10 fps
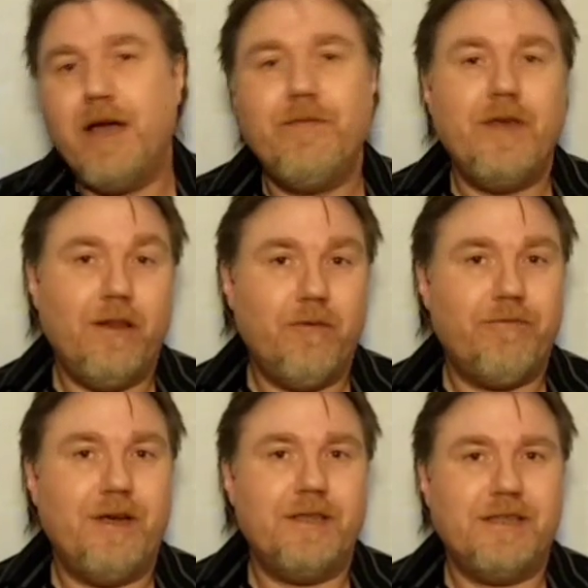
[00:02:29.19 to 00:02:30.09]
and they look
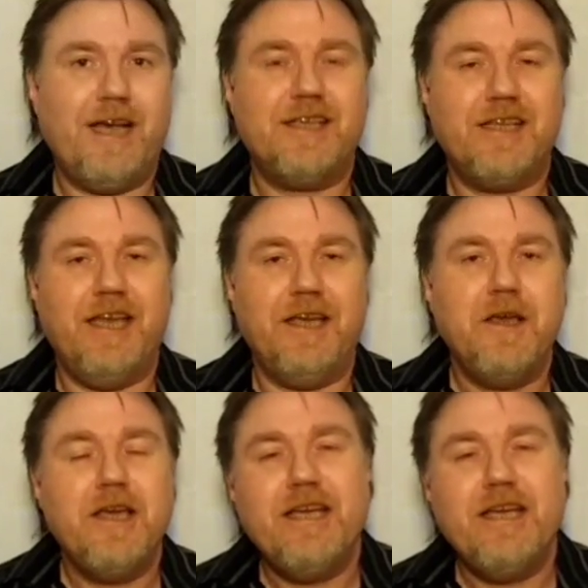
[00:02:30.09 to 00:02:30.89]
fantastic.